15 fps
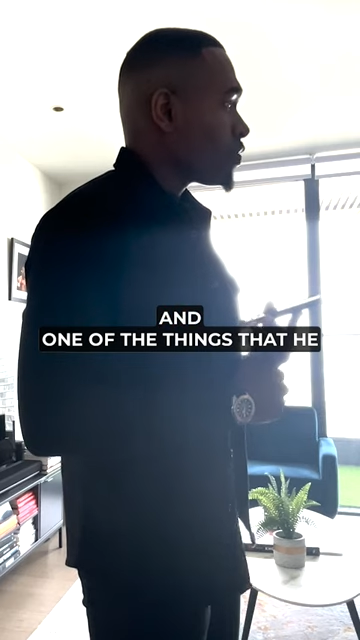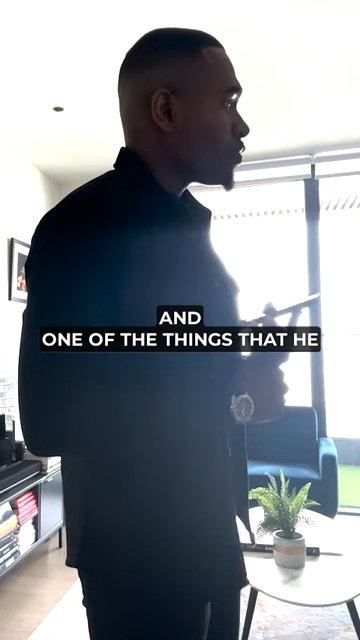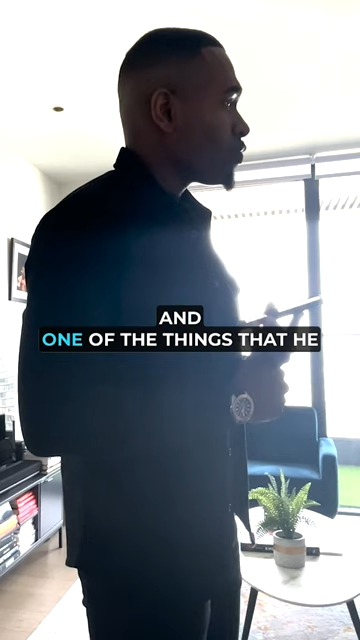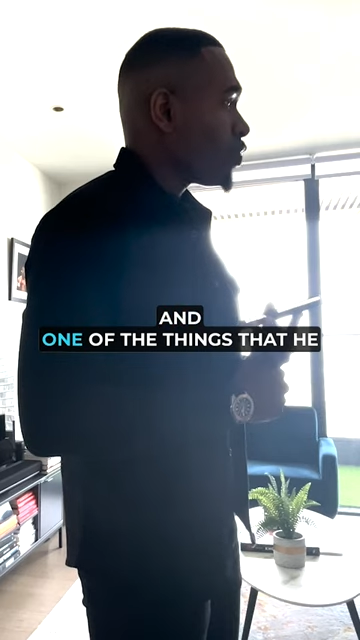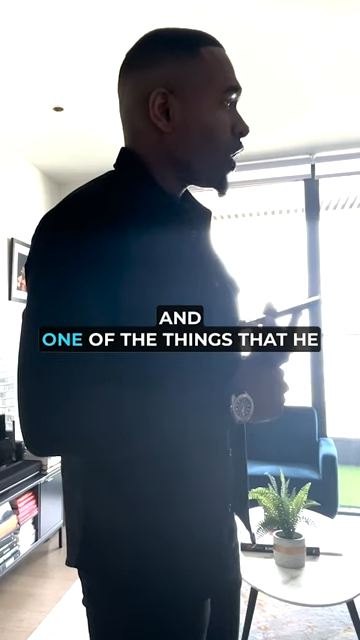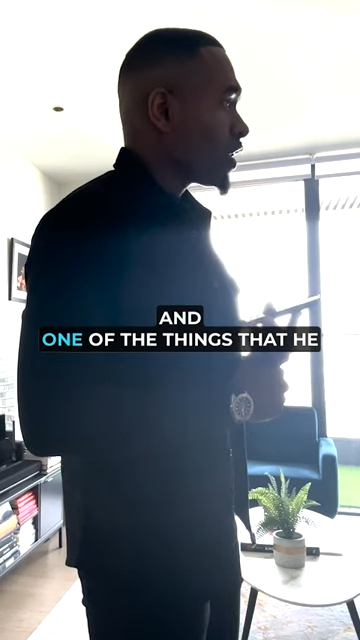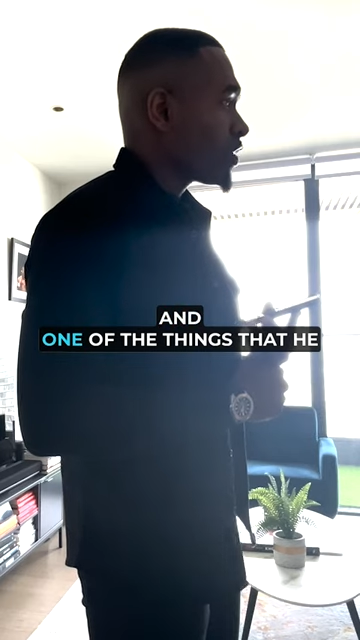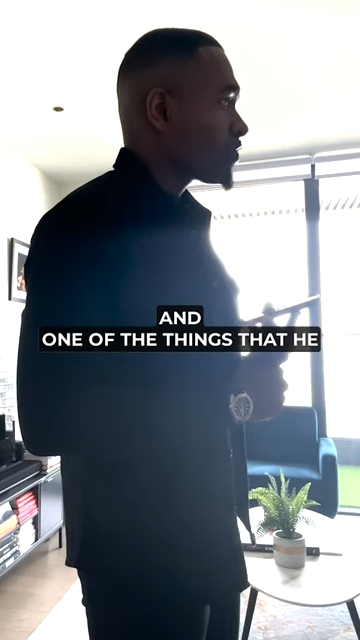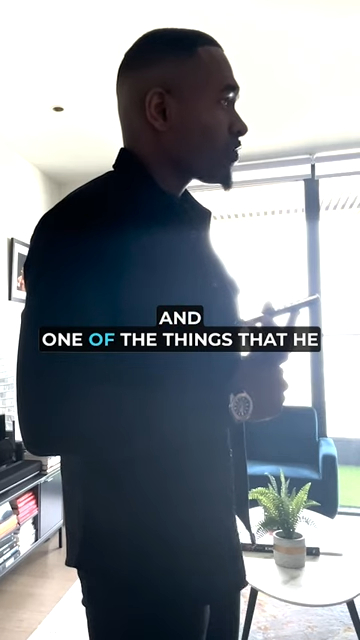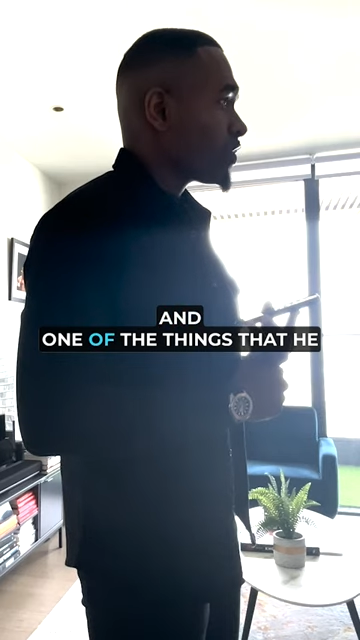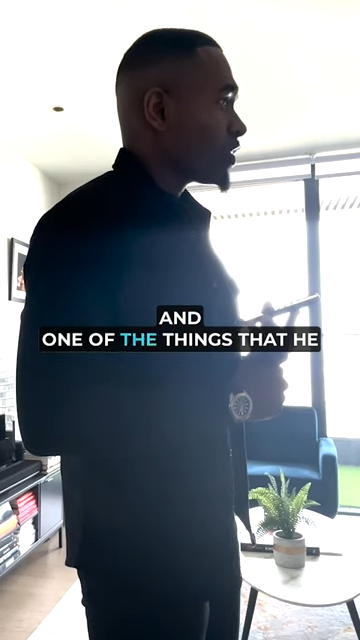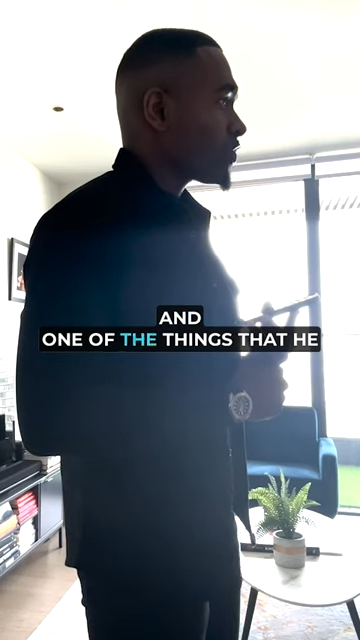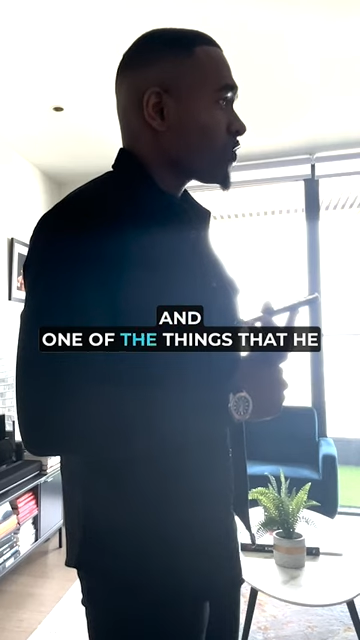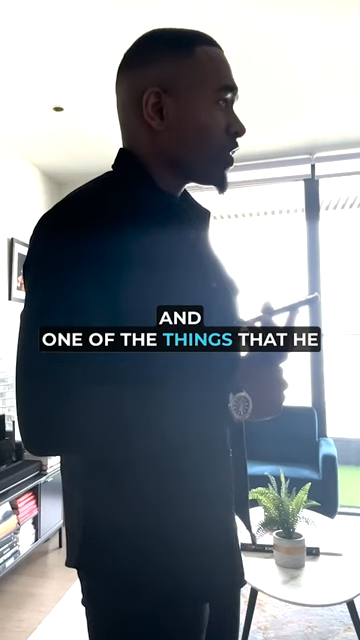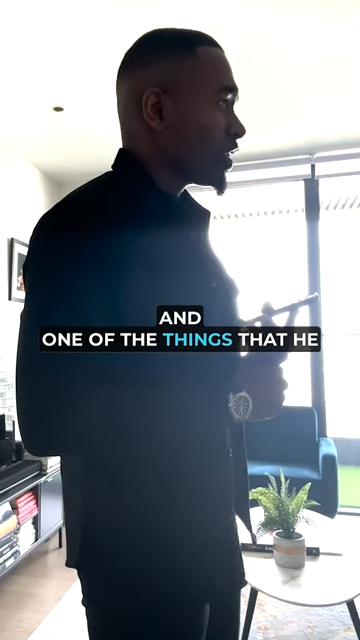one of
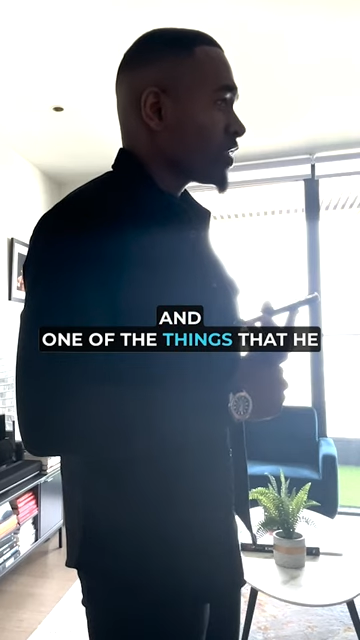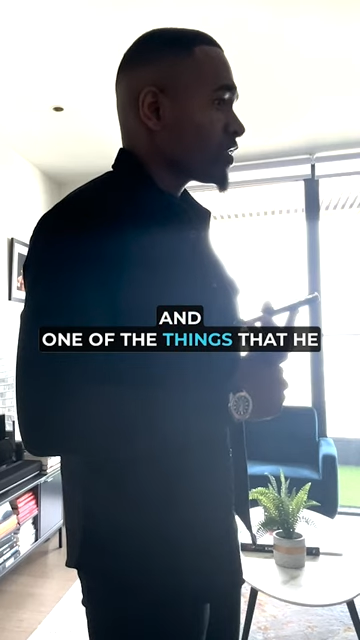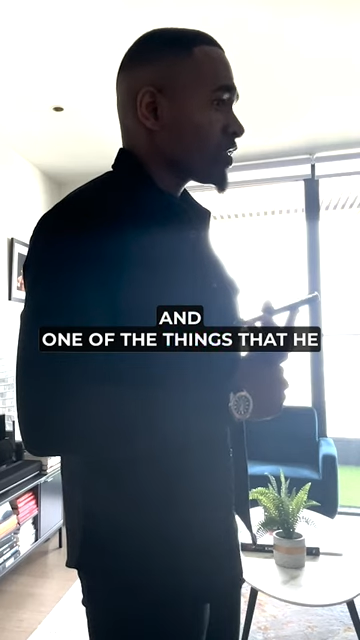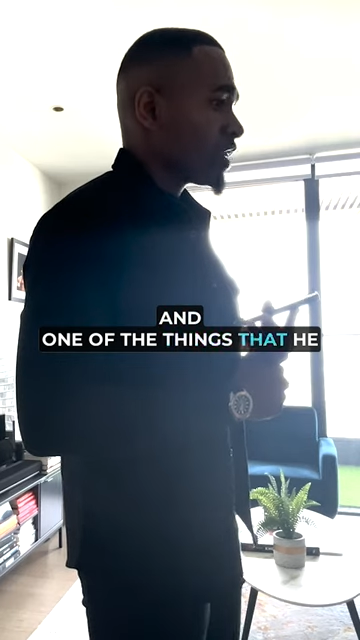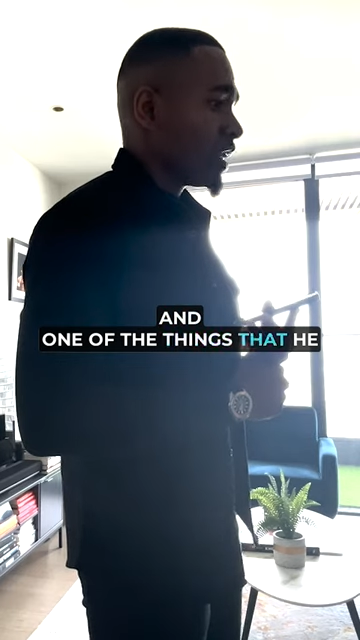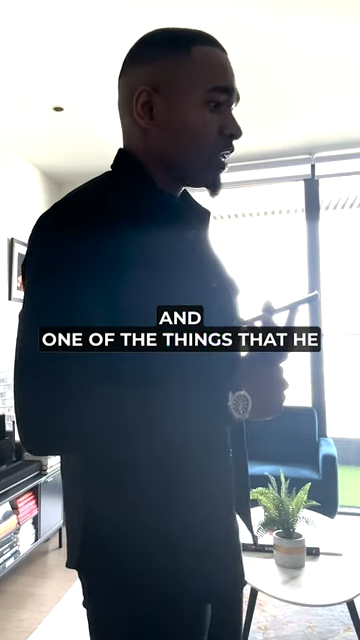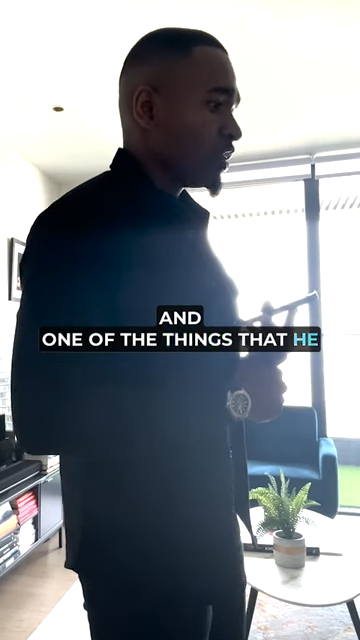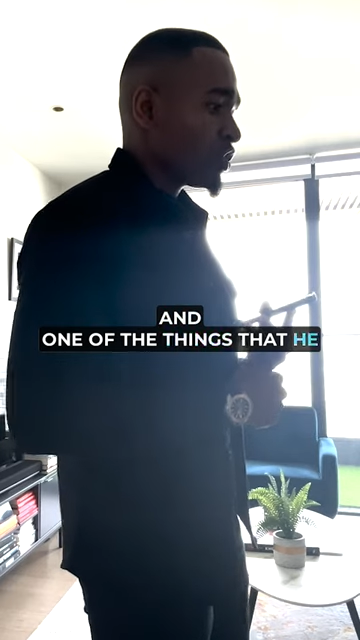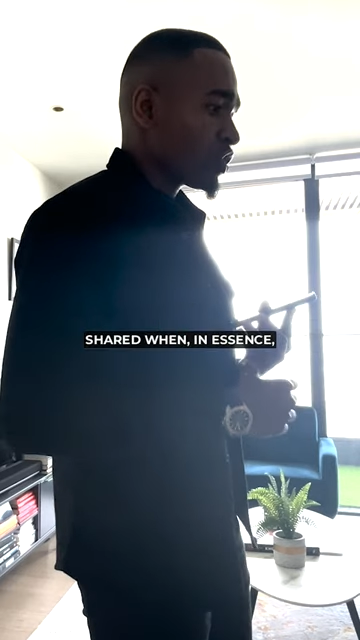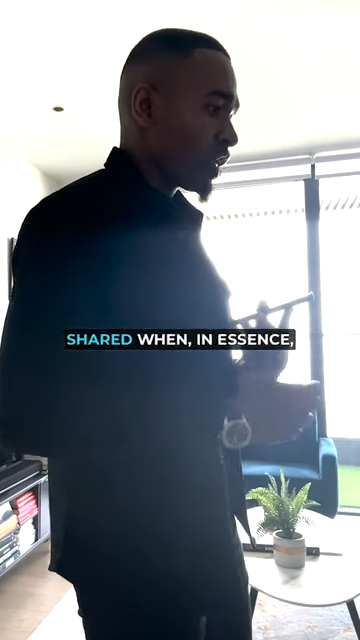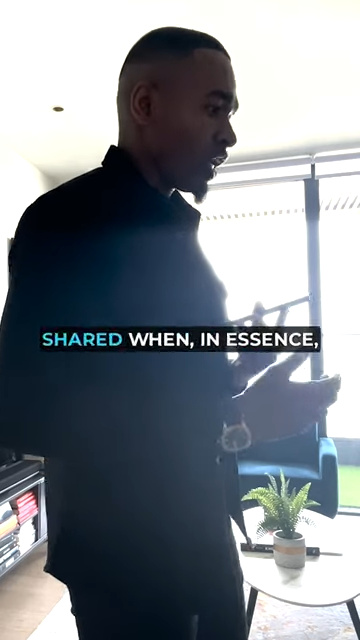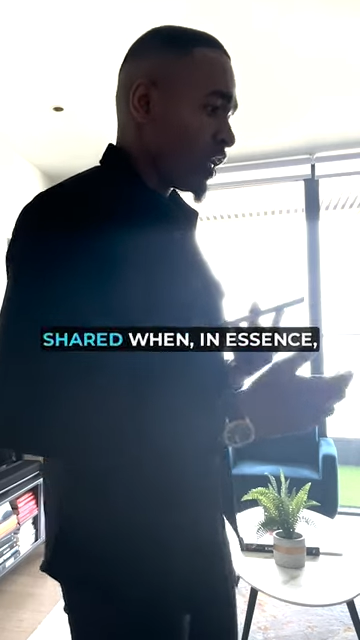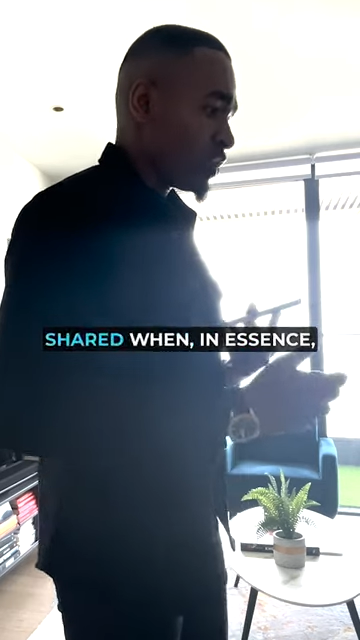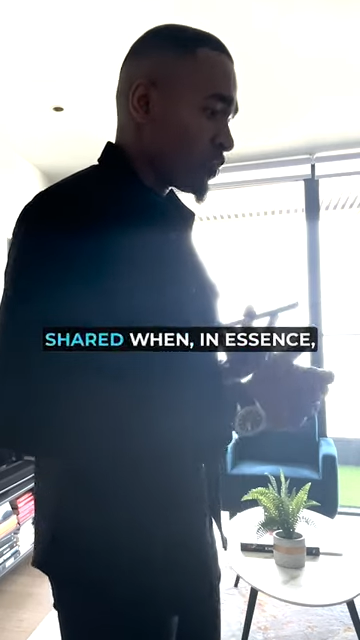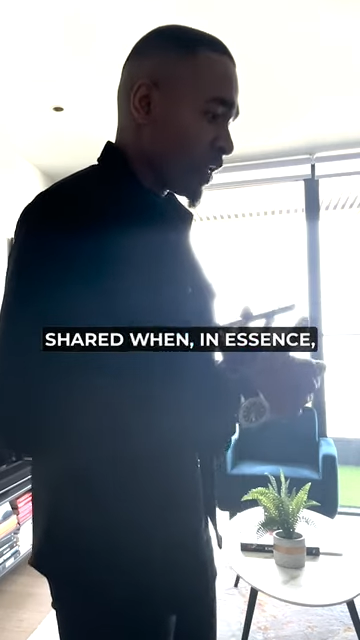the things that he
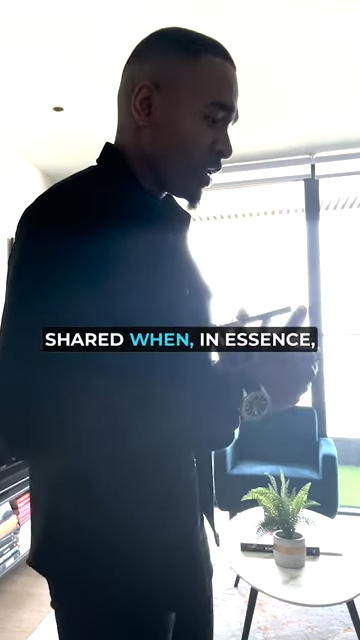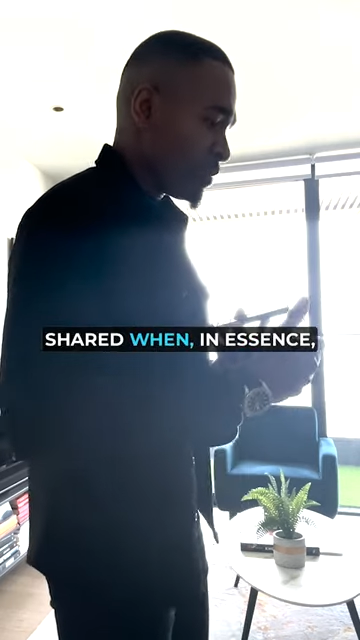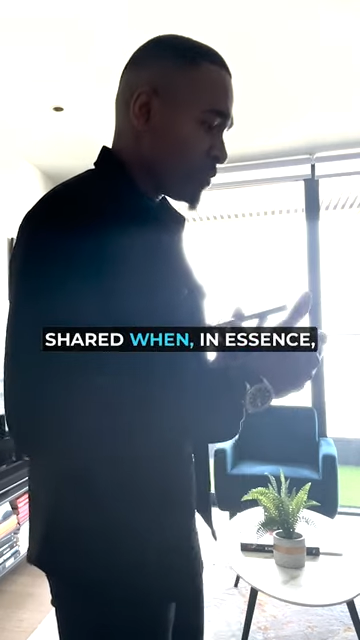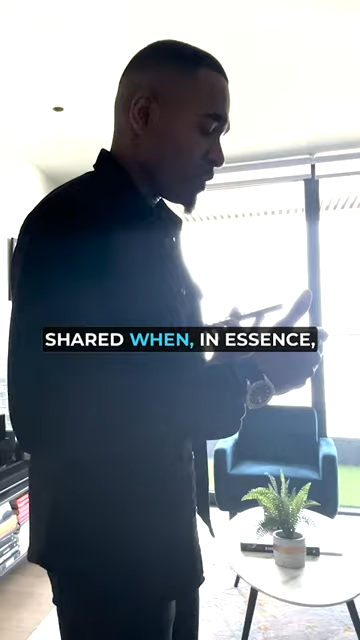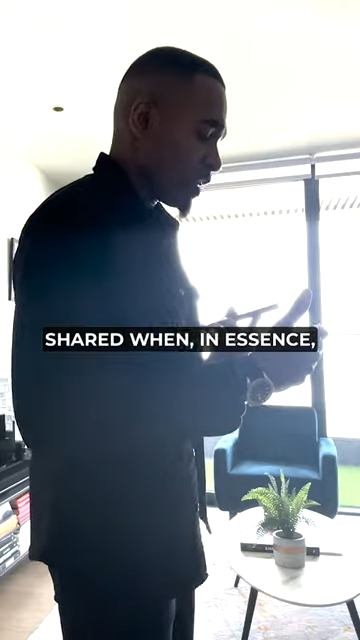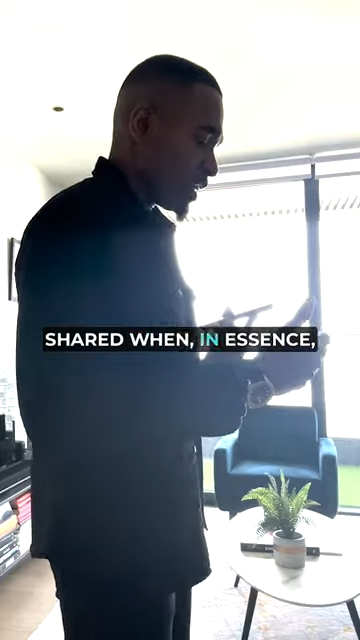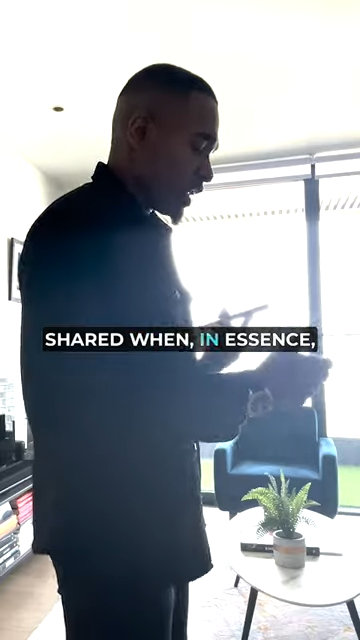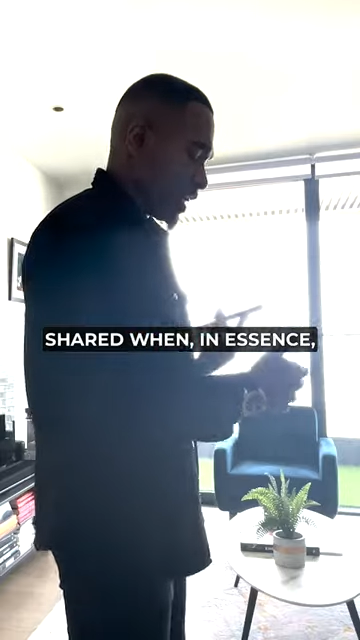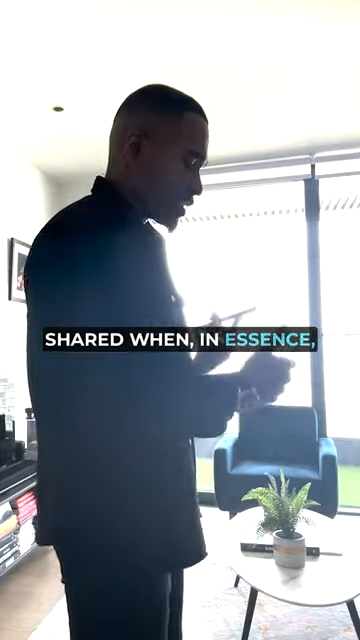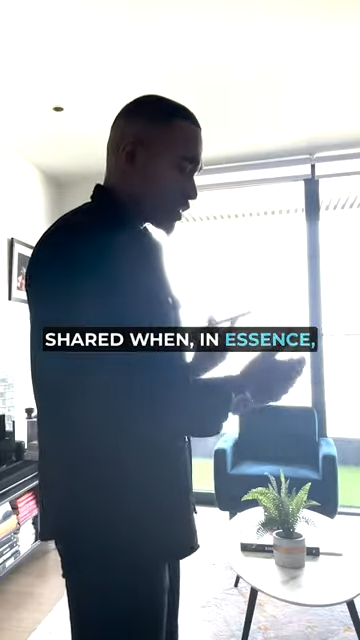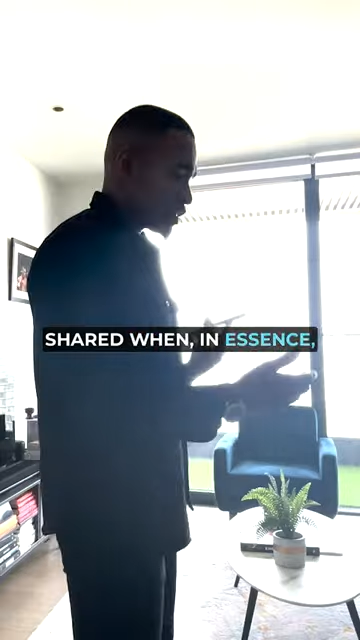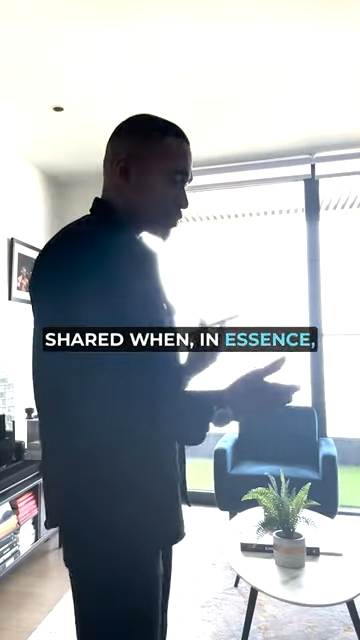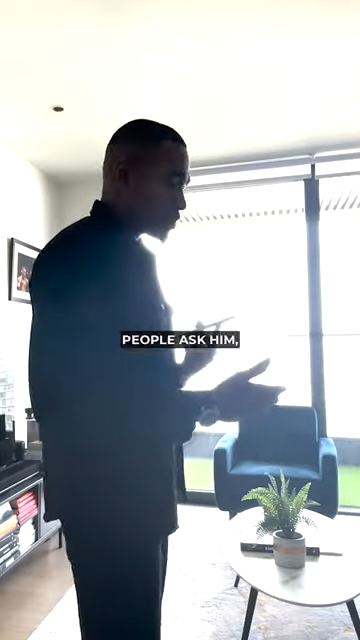shared when, in essence,